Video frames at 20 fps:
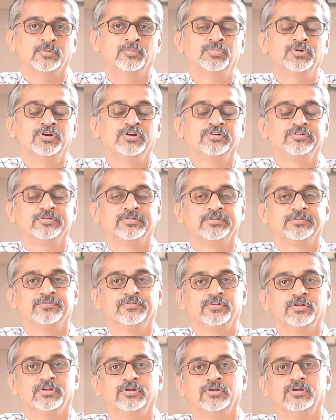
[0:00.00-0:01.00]
Compression
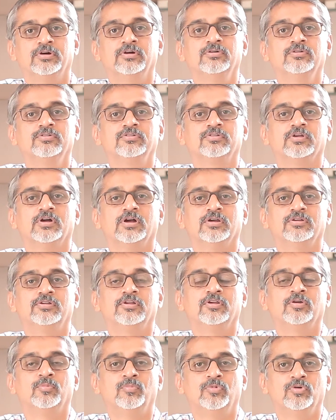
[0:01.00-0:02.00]
of the nerves at
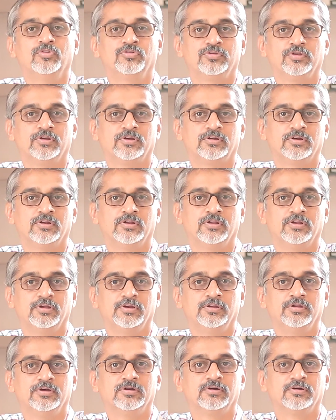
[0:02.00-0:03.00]
the lumbosacral
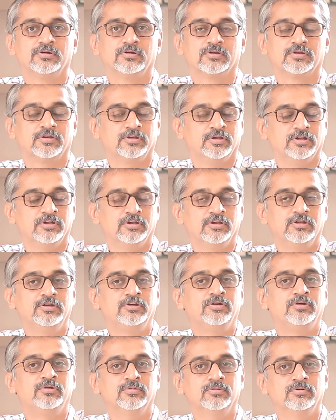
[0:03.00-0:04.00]
area can
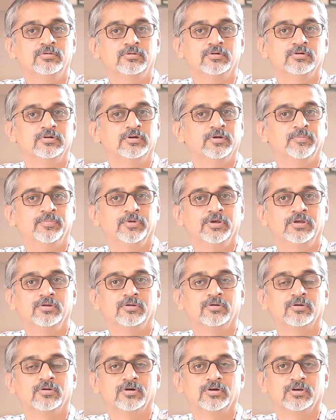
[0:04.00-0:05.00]
lead to a
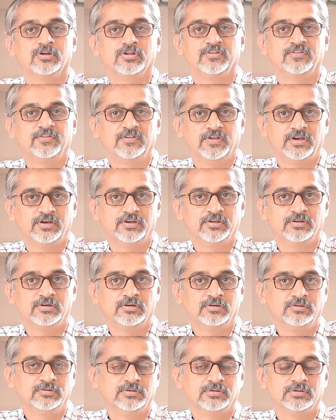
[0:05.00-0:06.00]
pain called
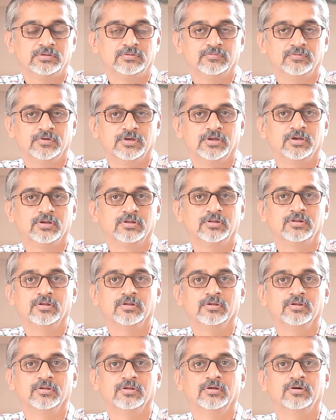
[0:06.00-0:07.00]
sciatica where
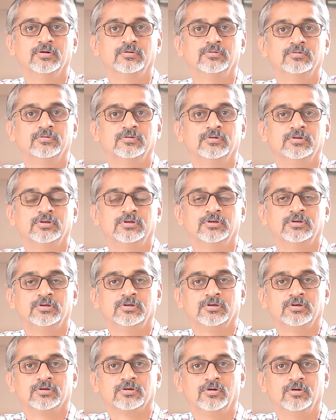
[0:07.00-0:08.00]
the nerve
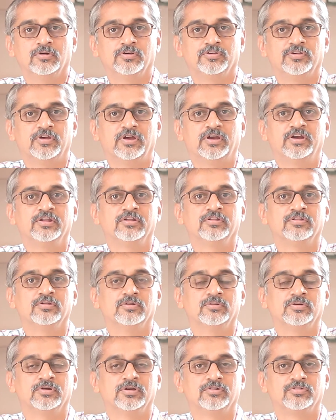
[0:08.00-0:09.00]
called sciatic
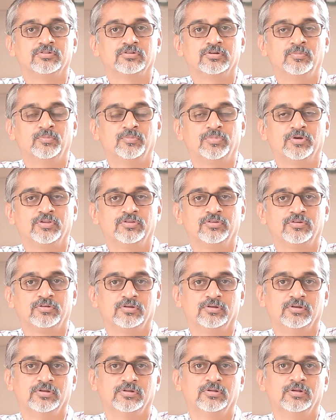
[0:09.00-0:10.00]
nerve gets compressed
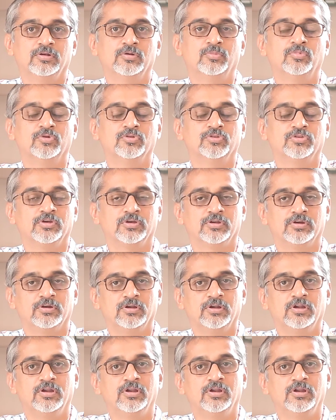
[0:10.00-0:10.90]
in the lumbosacral